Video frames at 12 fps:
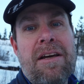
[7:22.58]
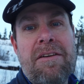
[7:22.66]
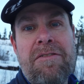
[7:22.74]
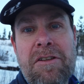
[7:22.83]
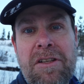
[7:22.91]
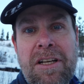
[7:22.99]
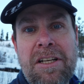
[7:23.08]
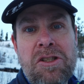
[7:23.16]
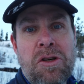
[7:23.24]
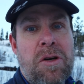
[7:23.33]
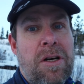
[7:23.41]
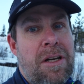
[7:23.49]
If you did
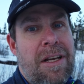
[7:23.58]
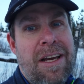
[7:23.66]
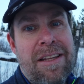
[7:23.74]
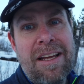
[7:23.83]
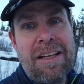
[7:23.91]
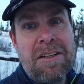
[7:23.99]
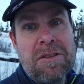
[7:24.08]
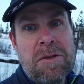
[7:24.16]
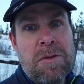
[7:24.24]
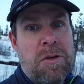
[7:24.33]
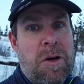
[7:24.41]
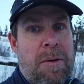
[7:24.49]
enjoy it, hit that little
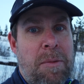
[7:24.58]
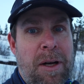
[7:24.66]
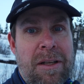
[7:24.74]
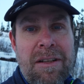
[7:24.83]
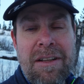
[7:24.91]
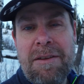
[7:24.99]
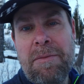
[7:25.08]
subscribe button,